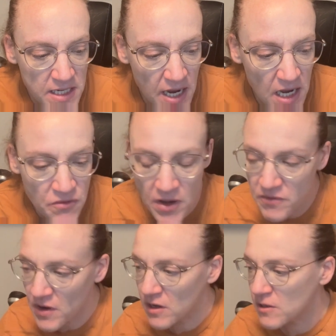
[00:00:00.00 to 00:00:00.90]

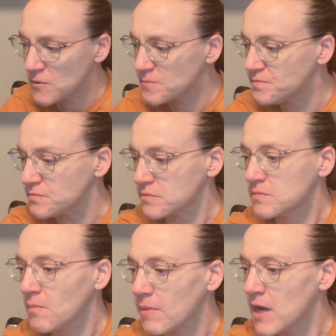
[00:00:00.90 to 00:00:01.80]
FFO
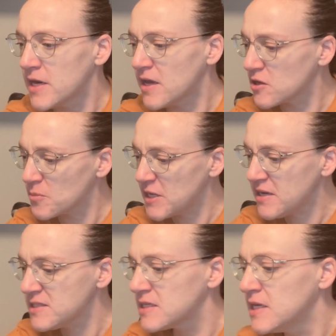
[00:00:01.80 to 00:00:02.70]
another
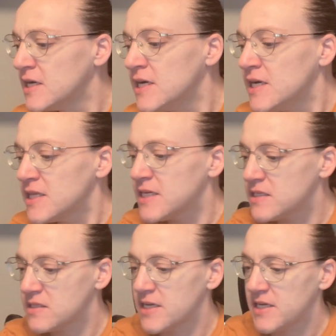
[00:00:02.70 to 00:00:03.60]
piece.
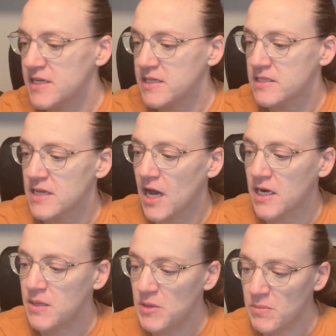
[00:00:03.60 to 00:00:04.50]
This is
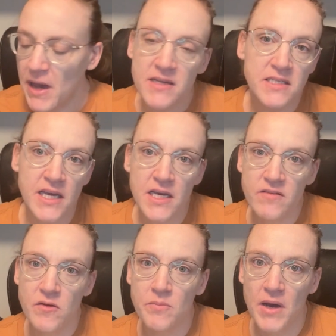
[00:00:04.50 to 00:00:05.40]
Honeybee
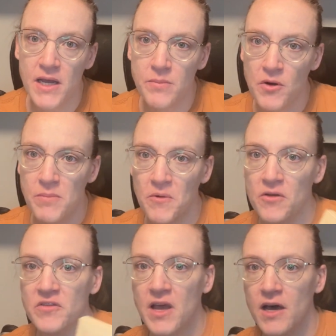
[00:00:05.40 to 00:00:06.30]
Basket by
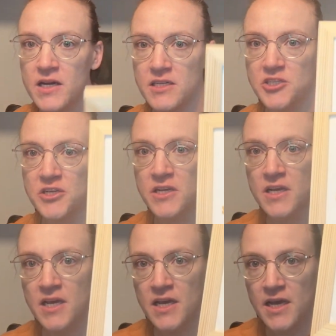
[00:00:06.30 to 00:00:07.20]
Primrose Cottage,
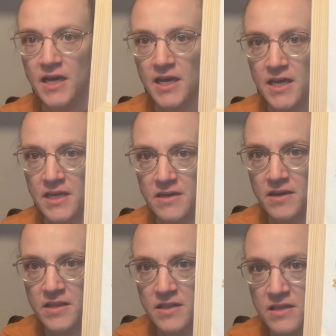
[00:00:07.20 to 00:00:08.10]

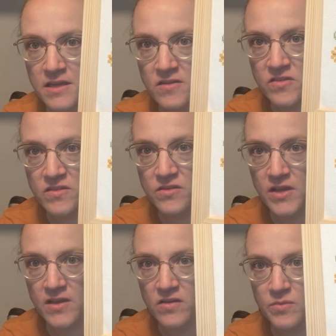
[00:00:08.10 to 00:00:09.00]
and this
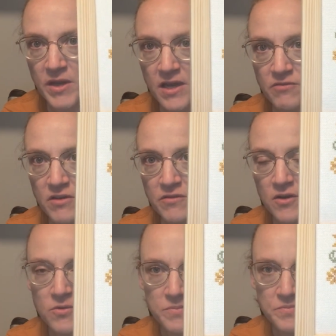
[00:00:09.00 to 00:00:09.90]
is my
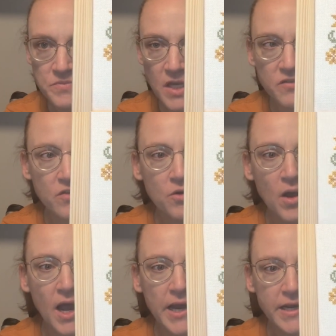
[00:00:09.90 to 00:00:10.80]
FFO. So
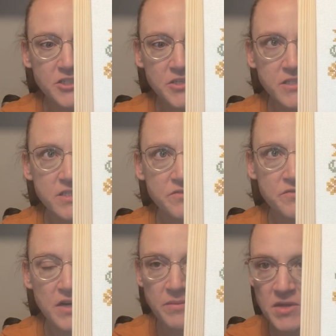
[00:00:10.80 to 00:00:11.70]
I just
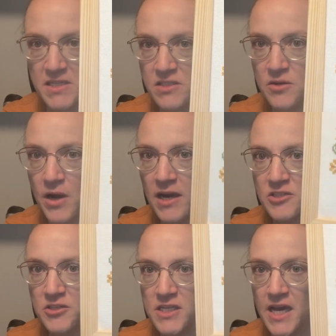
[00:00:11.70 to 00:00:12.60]
framed this. So
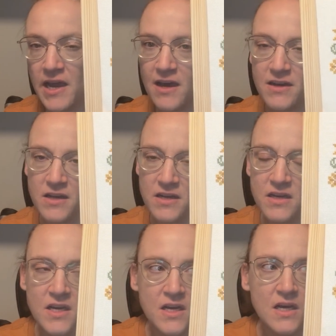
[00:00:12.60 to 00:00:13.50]
actually I had
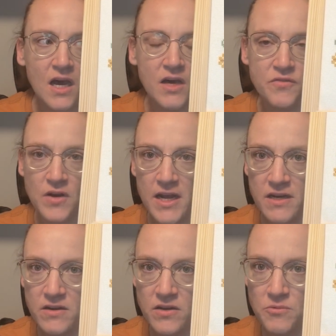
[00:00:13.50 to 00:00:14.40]
a
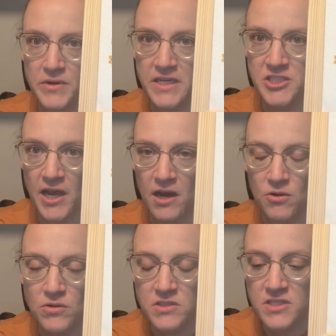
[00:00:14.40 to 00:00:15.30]
friend reach
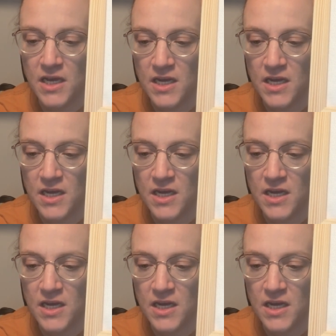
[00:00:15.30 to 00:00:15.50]
out,